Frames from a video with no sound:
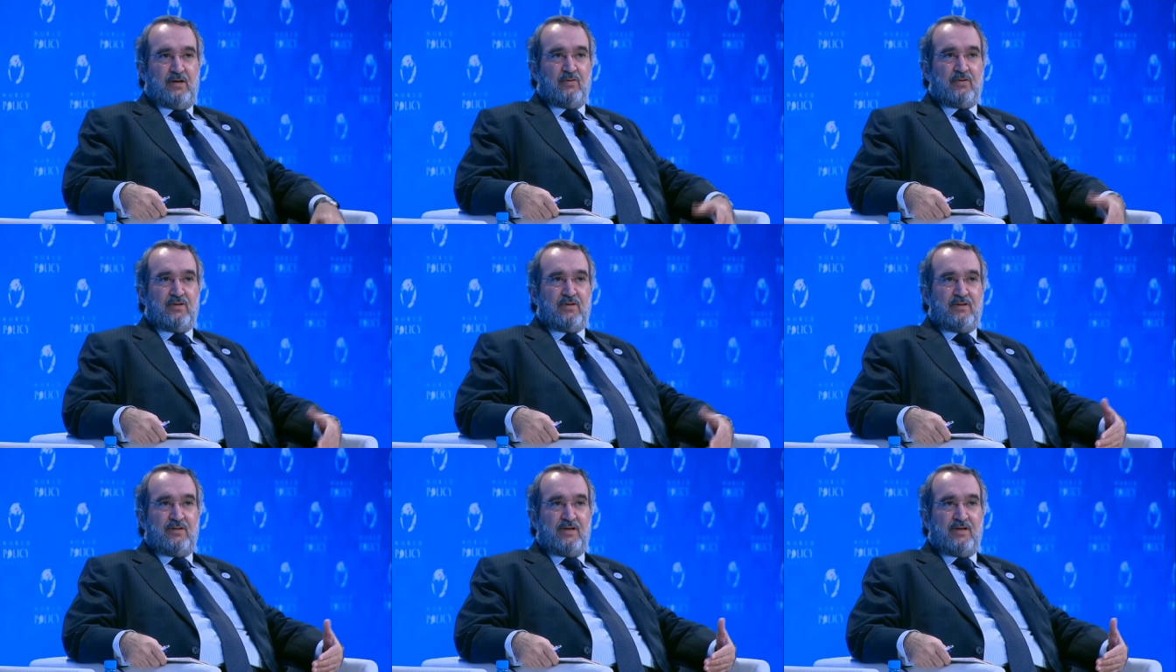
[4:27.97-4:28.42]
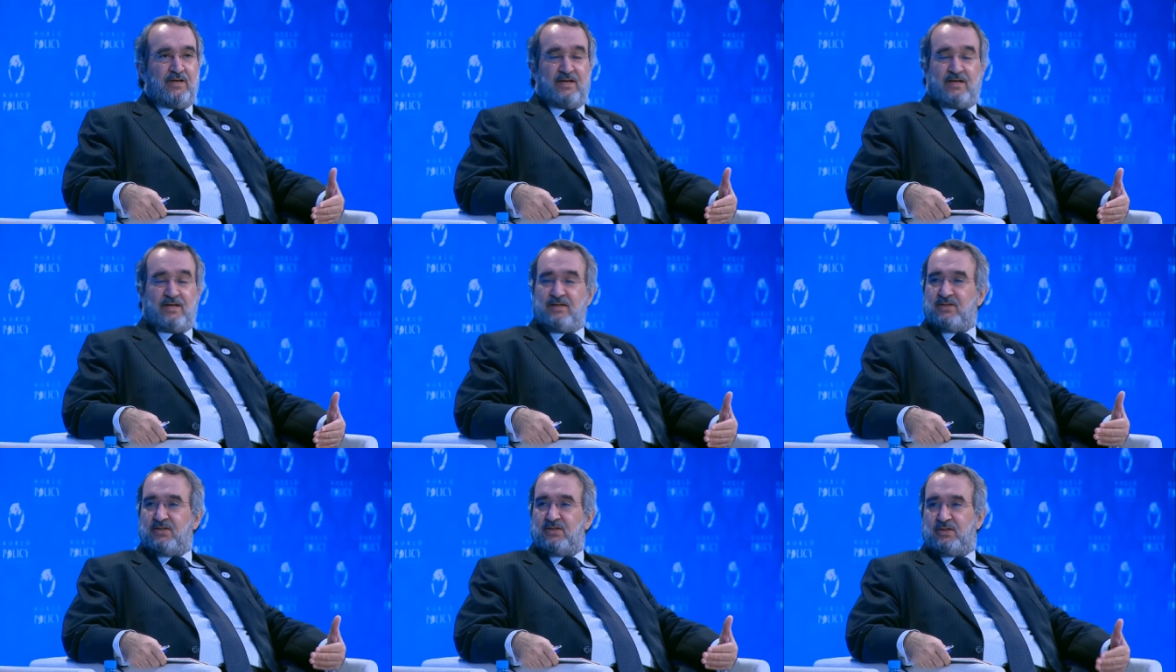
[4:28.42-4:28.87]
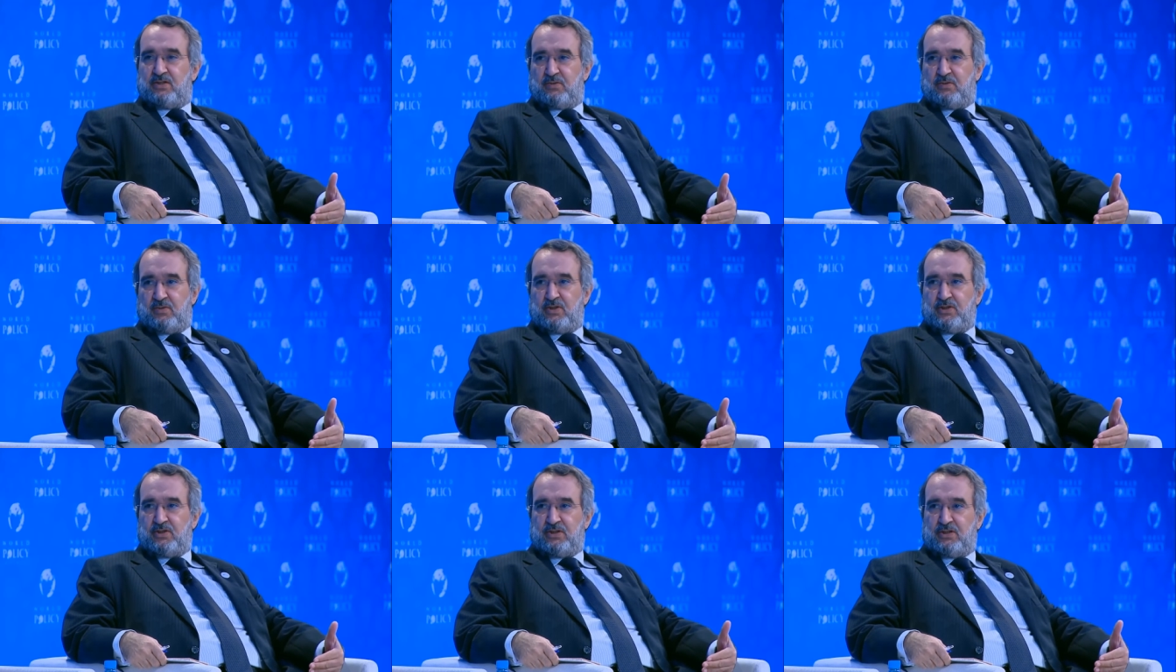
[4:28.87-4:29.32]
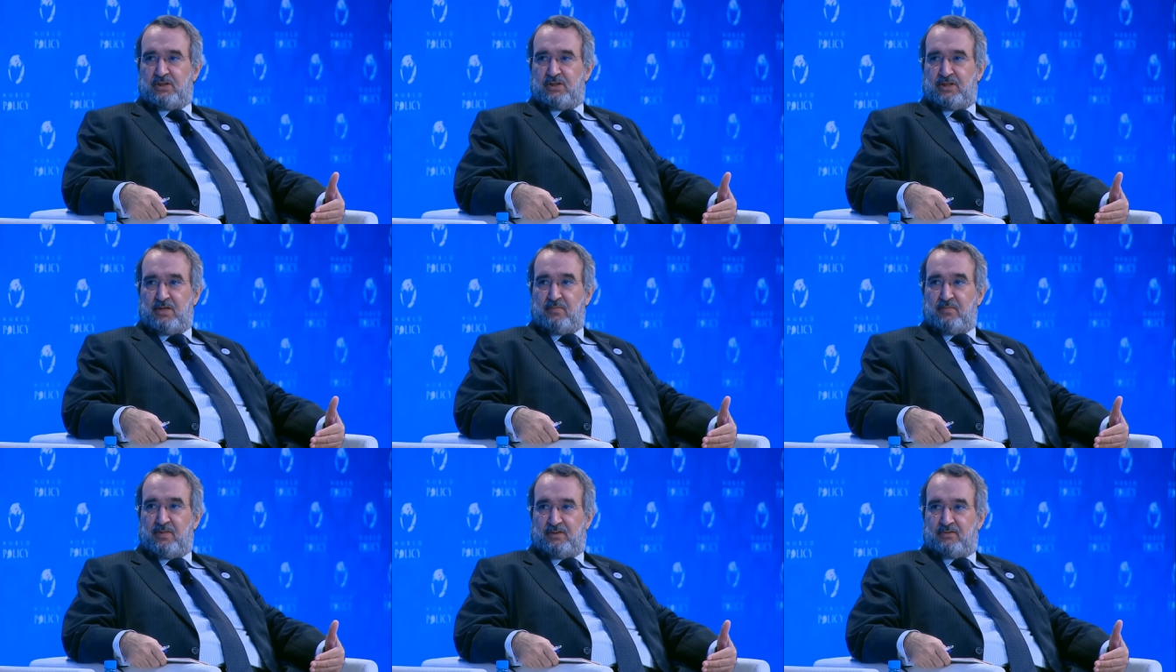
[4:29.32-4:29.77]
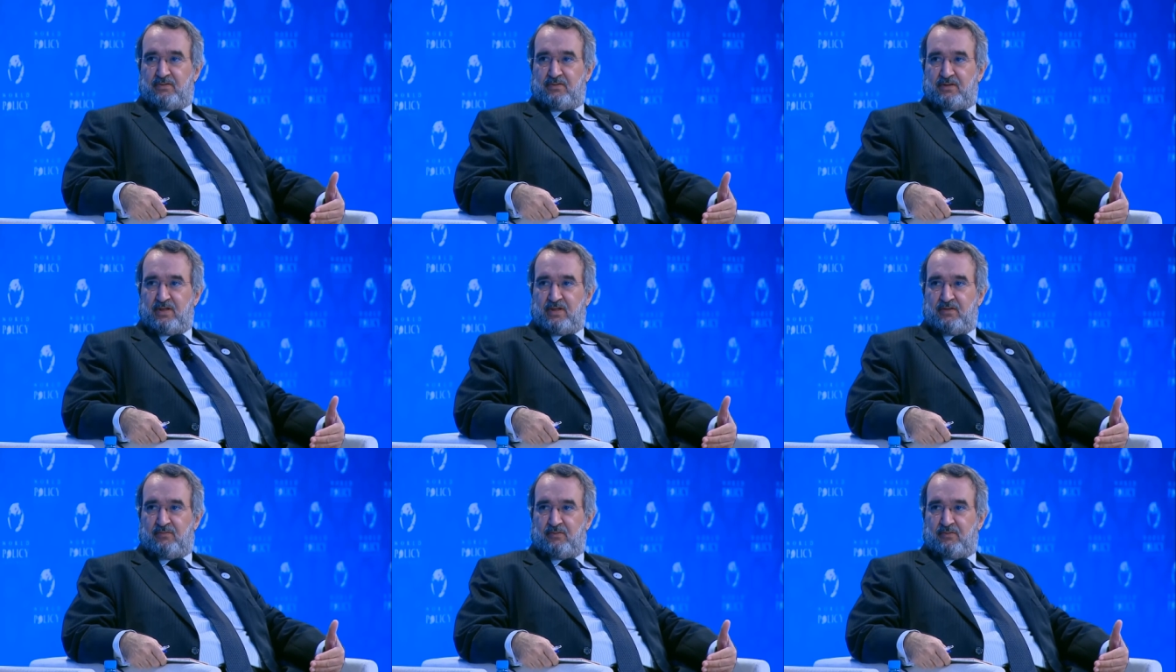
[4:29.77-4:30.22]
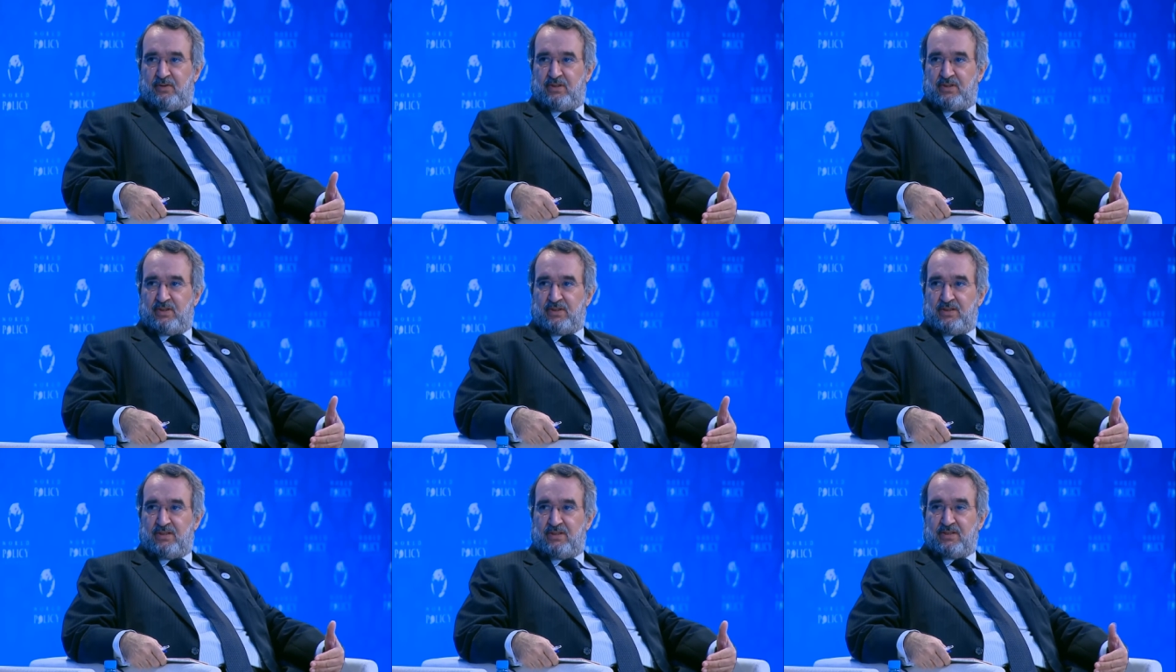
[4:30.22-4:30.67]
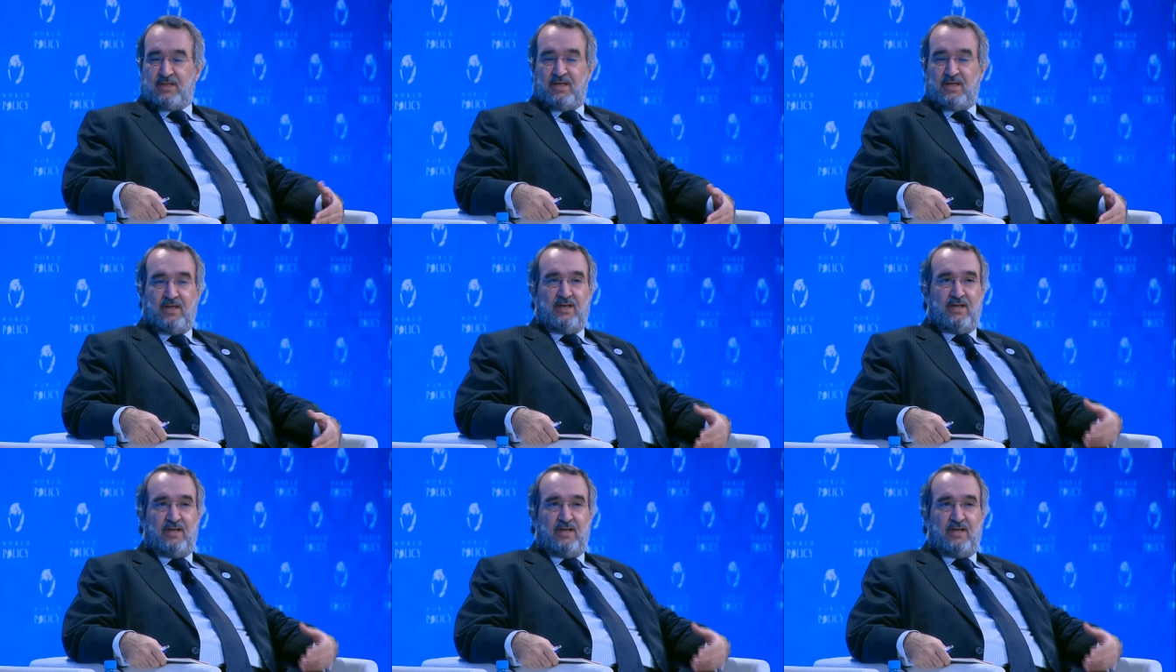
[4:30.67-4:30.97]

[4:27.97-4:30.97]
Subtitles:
look at the current situation in Yemen today, for instance,